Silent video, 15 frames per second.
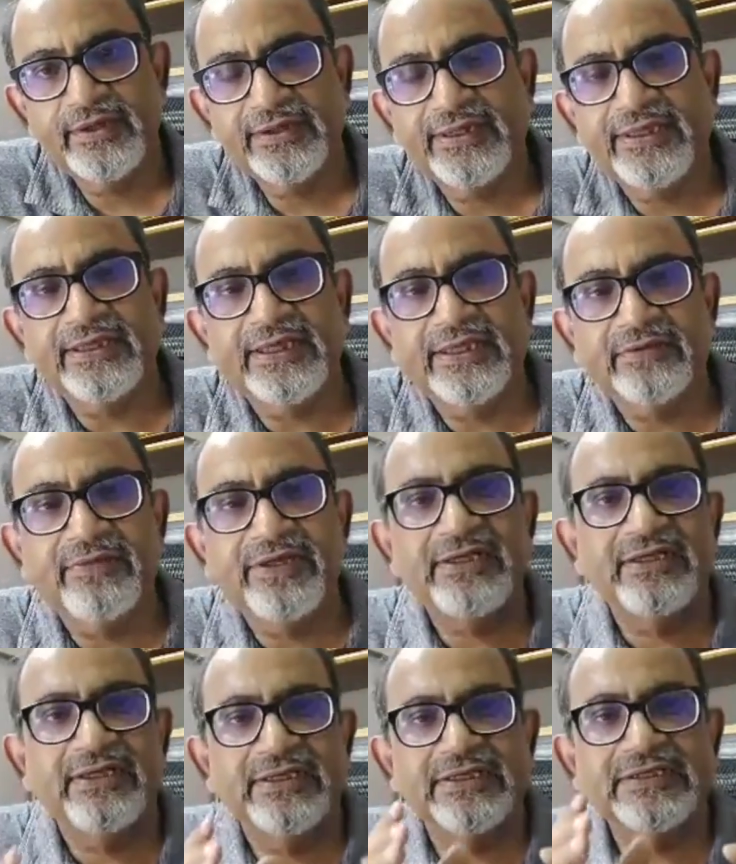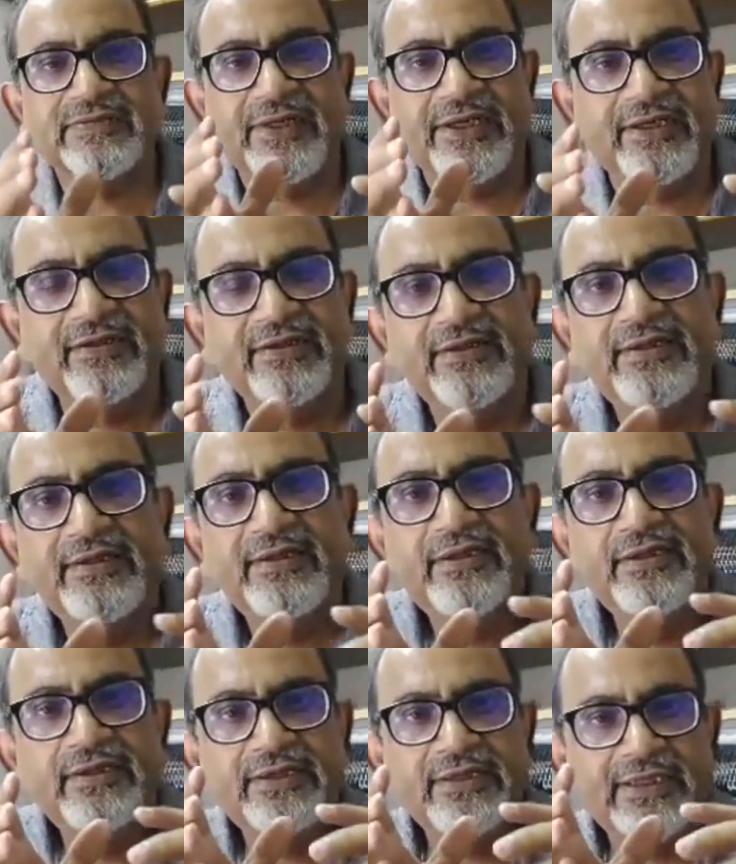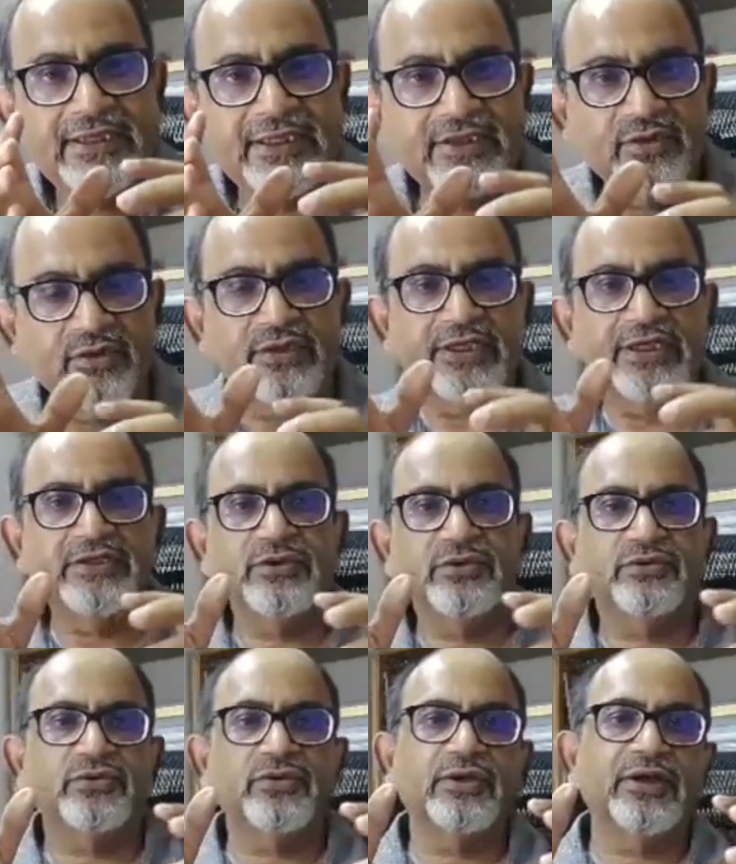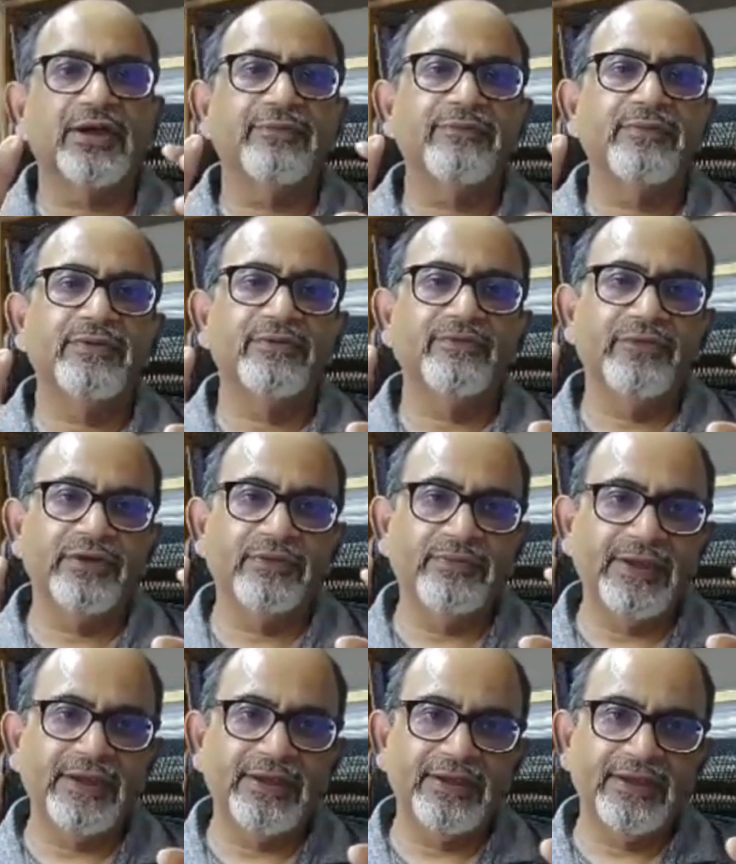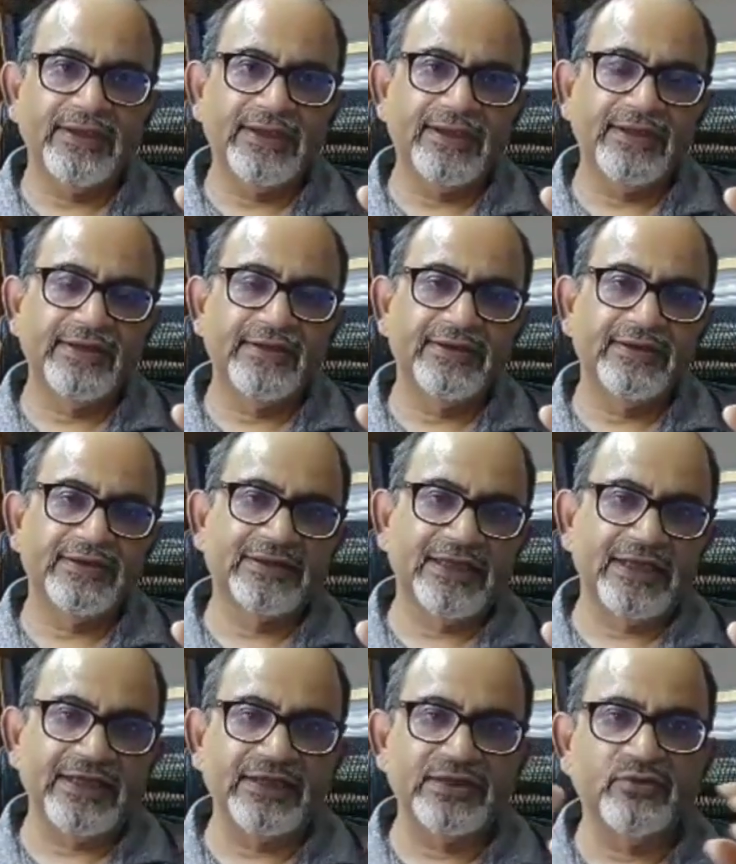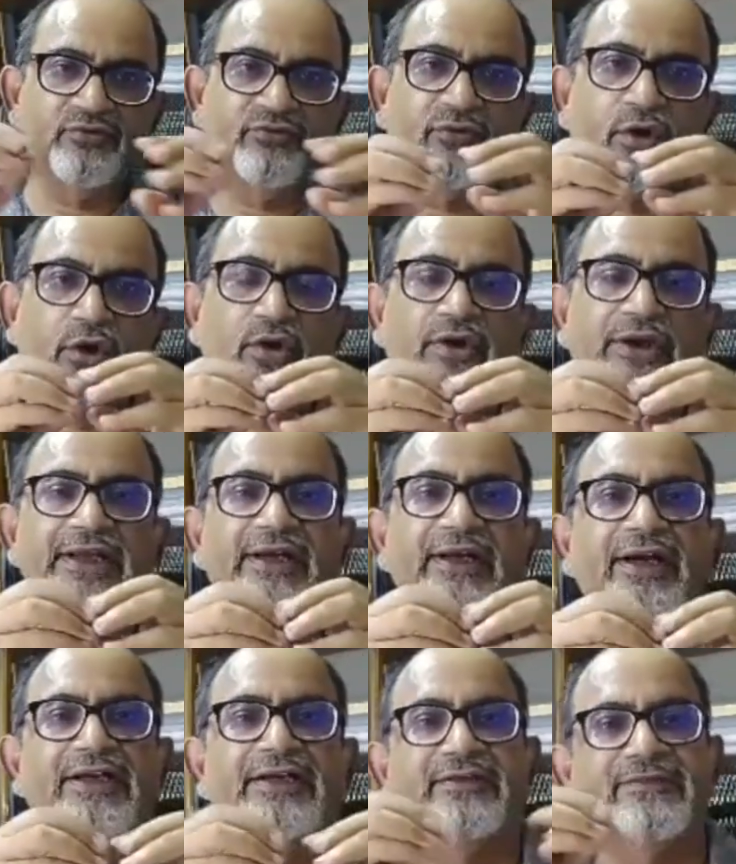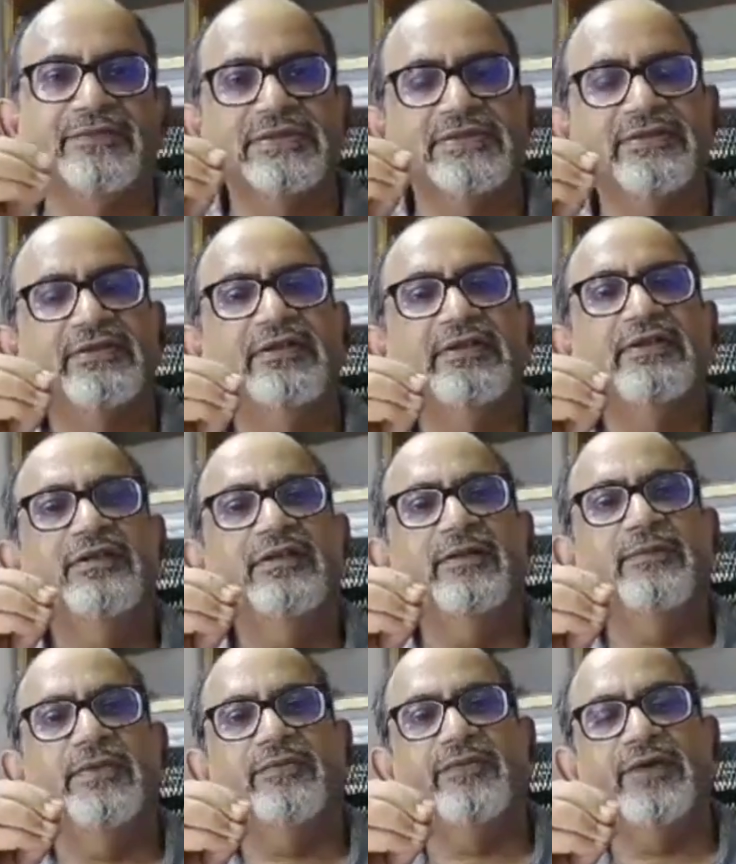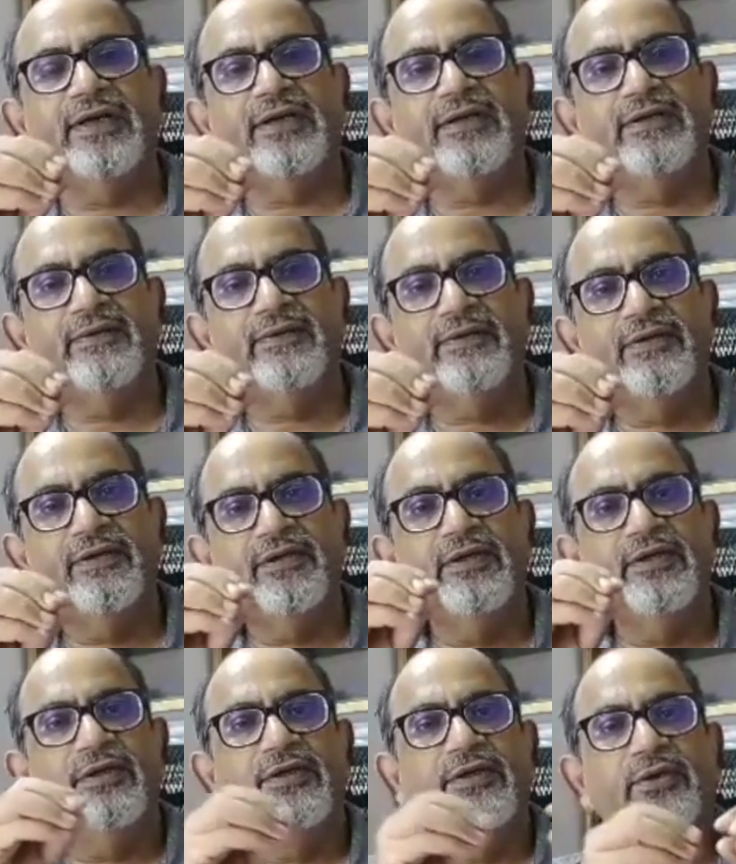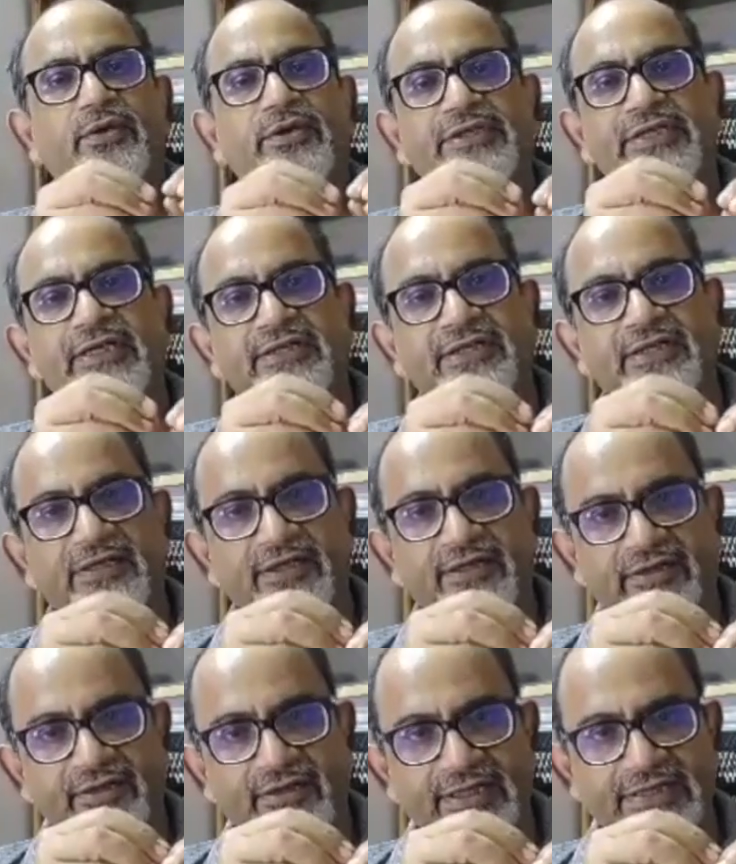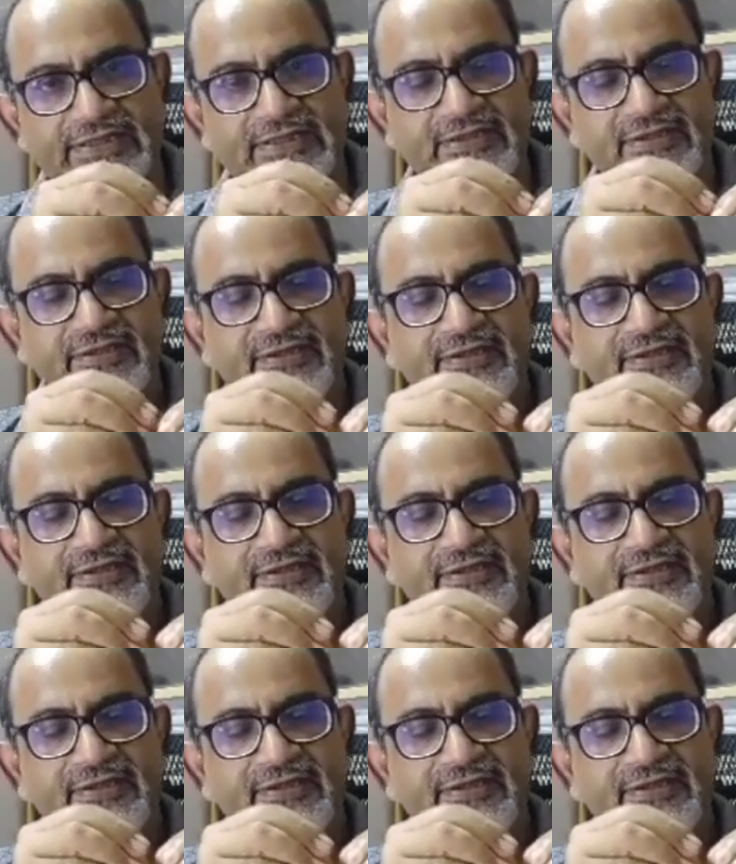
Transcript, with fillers: There, let me explain. The retrograde urethrogram will be telling you following items. Number one, you inject the contrast.